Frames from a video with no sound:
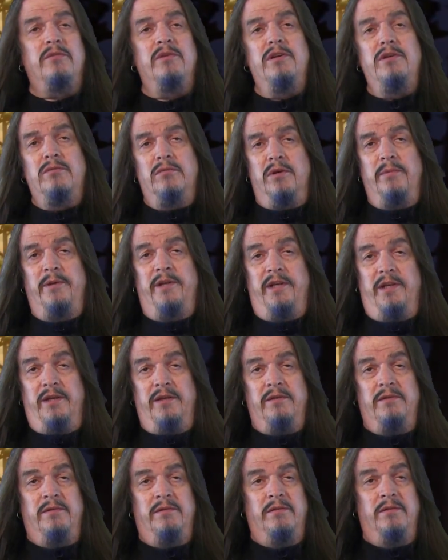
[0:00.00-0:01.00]
their
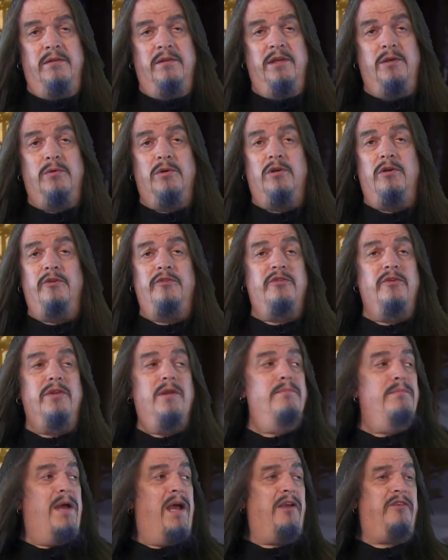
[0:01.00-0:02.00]
enormity, they were also
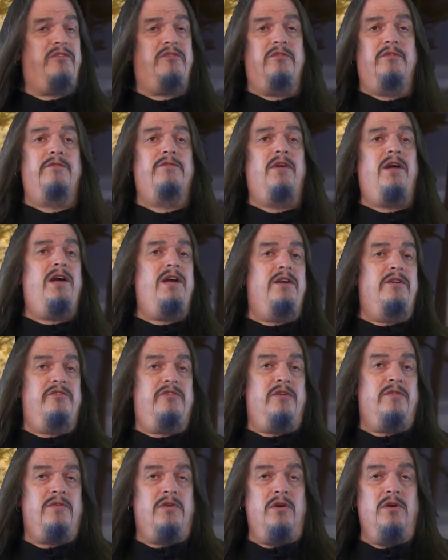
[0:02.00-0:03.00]
the master
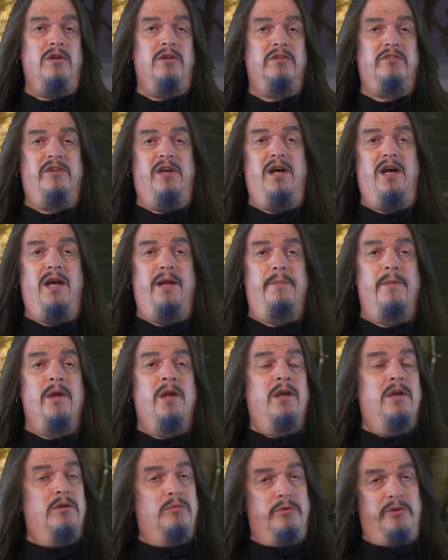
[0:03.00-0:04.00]
flyers of all time,
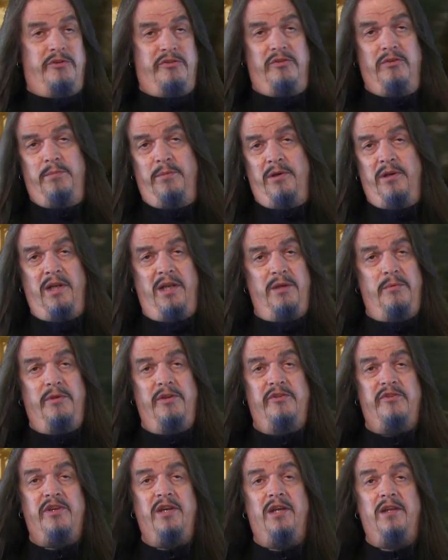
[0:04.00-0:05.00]
with super
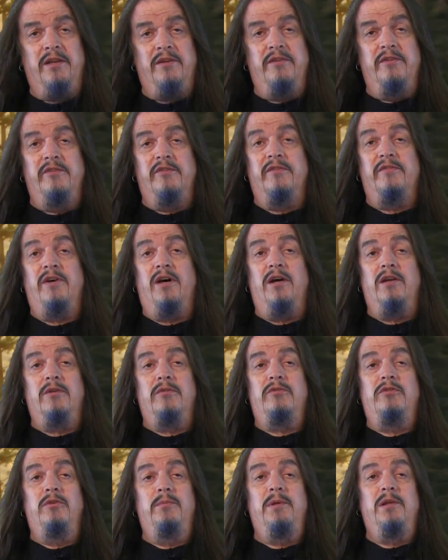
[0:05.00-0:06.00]
lightweight skeletons of
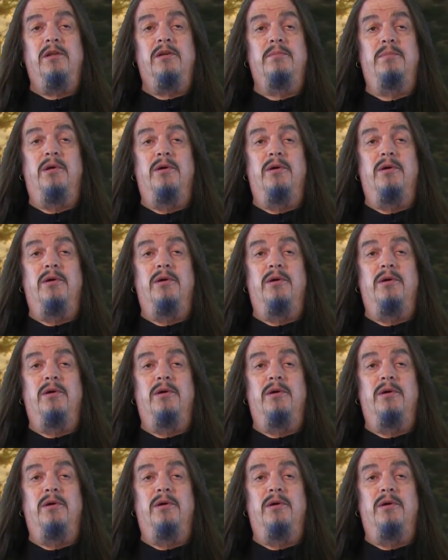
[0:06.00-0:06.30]
hollow tubular